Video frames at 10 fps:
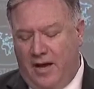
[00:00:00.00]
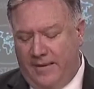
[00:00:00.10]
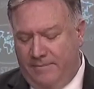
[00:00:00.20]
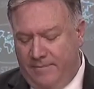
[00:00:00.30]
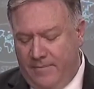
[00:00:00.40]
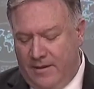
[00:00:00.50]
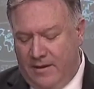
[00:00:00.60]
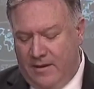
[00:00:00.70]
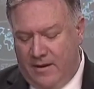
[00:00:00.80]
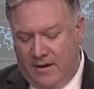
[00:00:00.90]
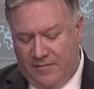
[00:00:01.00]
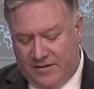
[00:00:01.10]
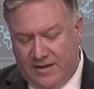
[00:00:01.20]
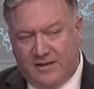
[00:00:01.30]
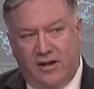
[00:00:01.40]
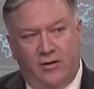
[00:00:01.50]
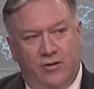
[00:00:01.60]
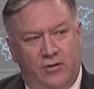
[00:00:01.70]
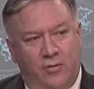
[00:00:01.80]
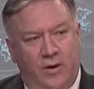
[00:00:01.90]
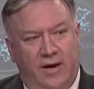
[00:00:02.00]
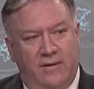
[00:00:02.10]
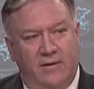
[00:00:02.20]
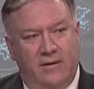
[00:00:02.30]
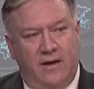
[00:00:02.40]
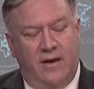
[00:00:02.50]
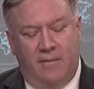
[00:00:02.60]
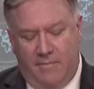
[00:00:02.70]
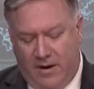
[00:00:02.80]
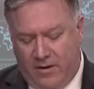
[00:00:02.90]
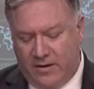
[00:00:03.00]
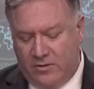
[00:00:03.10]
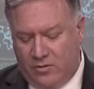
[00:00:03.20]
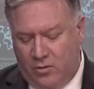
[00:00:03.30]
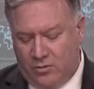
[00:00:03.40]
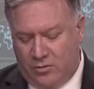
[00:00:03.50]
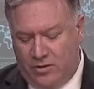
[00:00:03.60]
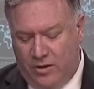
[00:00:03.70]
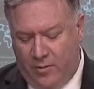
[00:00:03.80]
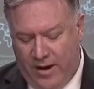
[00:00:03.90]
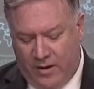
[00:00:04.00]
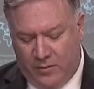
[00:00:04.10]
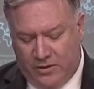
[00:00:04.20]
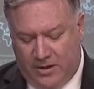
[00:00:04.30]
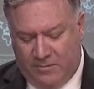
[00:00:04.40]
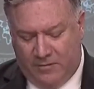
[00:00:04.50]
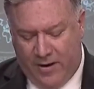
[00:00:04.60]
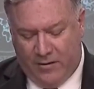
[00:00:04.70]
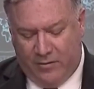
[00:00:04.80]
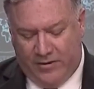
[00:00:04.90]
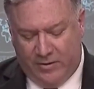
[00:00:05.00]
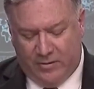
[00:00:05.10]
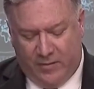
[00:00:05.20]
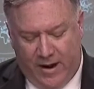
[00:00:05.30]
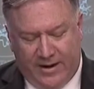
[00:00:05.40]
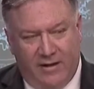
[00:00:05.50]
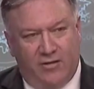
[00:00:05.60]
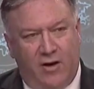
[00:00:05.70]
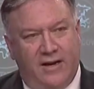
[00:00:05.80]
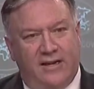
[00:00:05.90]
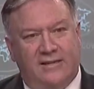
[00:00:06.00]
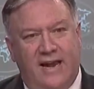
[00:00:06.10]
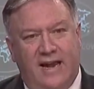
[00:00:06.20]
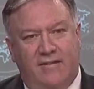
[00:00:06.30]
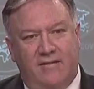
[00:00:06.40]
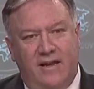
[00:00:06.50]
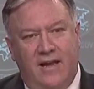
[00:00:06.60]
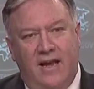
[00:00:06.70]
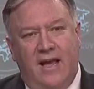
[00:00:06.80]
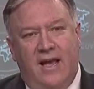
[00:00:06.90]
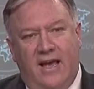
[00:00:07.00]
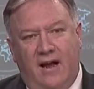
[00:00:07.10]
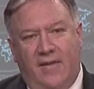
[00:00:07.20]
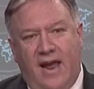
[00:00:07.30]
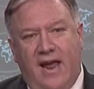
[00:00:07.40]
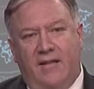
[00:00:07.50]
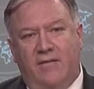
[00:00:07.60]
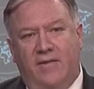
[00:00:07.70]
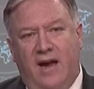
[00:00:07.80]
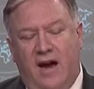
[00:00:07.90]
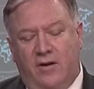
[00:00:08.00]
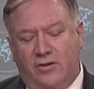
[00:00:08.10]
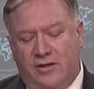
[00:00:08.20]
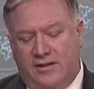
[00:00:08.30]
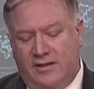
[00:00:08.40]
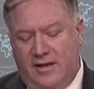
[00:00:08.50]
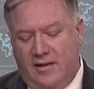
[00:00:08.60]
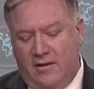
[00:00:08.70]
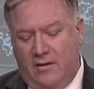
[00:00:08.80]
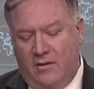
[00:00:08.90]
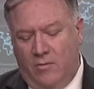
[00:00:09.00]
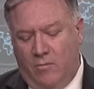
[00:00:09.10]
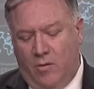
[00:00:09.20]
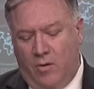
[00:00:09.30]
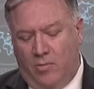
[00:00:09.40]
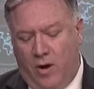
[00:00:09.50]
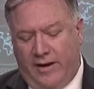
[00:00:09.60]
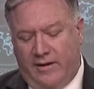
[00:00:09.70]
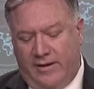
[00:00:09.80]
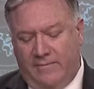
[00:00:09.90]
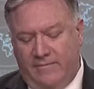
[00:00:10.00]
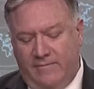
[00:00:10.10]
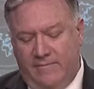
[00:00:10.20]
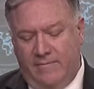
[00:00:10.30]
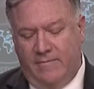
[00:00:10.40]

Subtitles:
The blood of the 603 American soldiers the Iranian regime is found to have killed in Iraq is on his hands and on the hands of the IRGC more broadly.